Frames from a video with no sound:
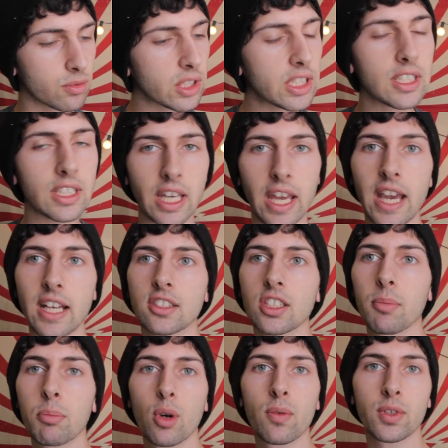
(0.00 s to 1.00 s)
really adds
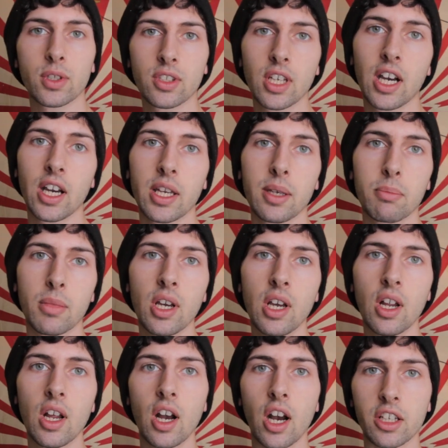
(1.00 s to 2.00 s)
up over time,
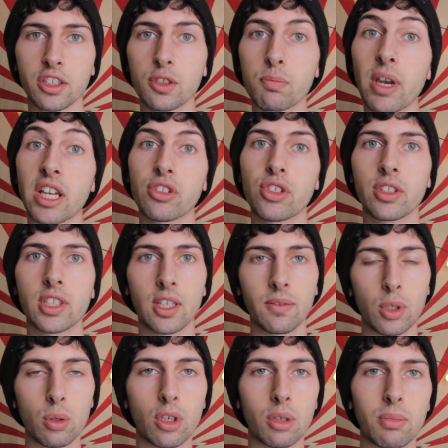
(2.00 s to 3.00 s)
especially
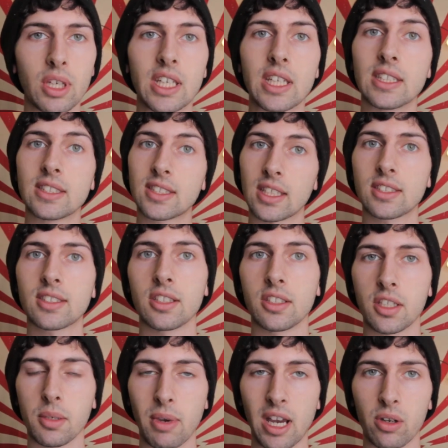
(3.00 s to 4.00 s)
if you can be
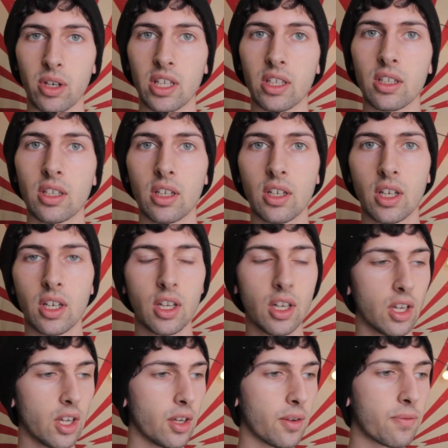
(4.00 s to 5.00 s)
consistent about it.
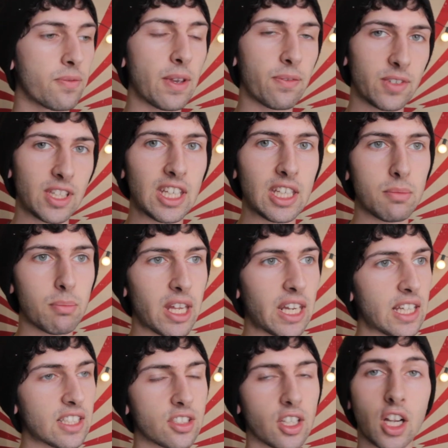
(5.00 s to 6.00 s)
15
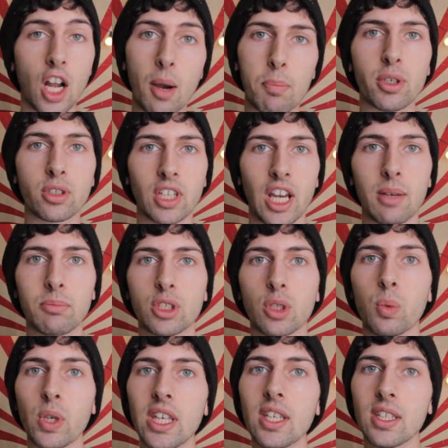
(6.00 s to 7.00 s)
minutes a couple times a
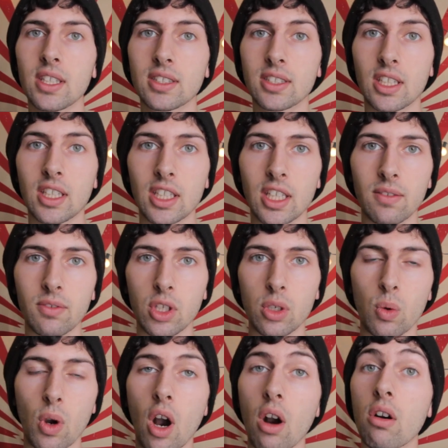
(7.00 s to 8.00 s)
week is going to give
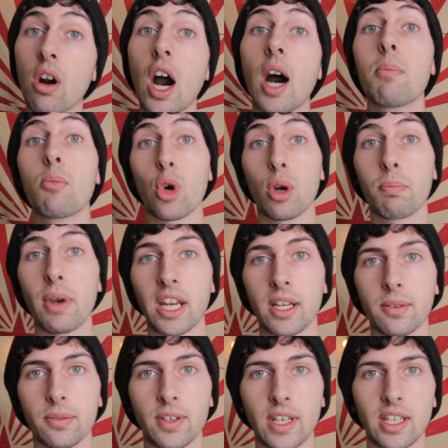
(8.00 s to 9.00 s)
you a lot more
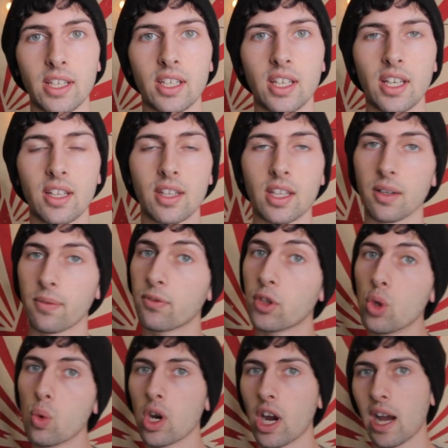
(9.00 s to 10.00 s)
benefit than a
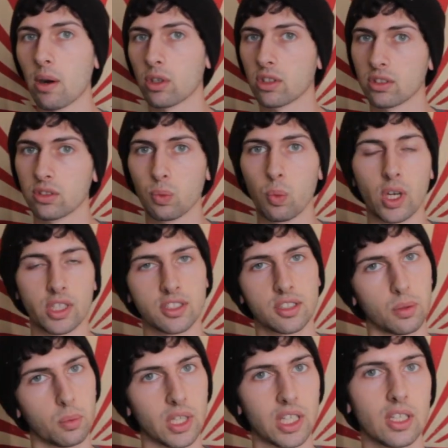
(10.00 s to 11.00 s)
few hours
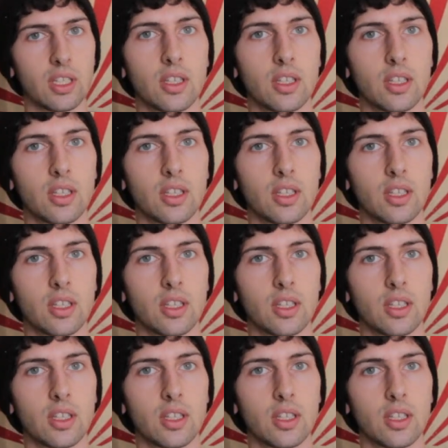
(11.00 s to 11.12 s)
once a week.